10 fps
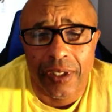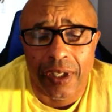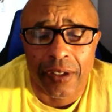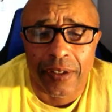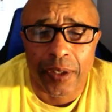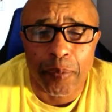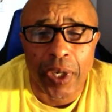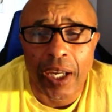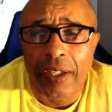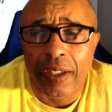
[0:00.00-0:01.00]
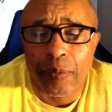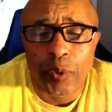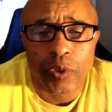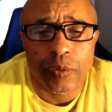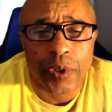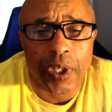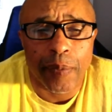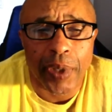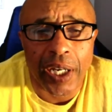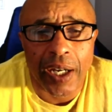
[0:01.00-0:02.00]
I don't think Mannion will
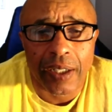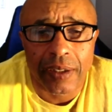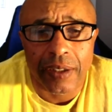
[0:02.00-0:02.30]
come back.